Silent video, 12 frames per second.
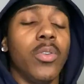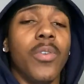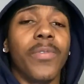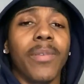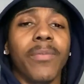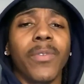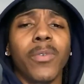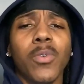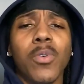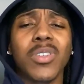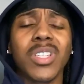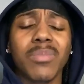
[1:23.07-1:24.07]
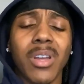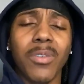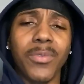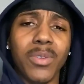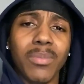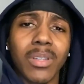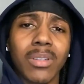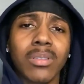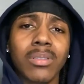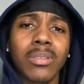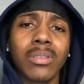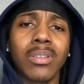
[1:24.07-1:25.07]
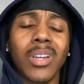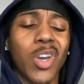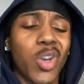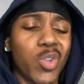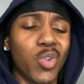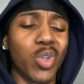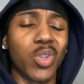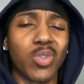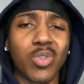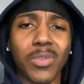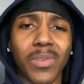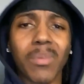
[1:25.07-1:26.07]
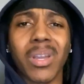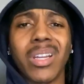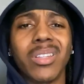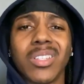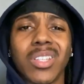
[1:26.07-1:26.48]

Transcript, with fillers: Yo, fam, for real, what's the matter with you, man? I heard you the truth. I'm kind of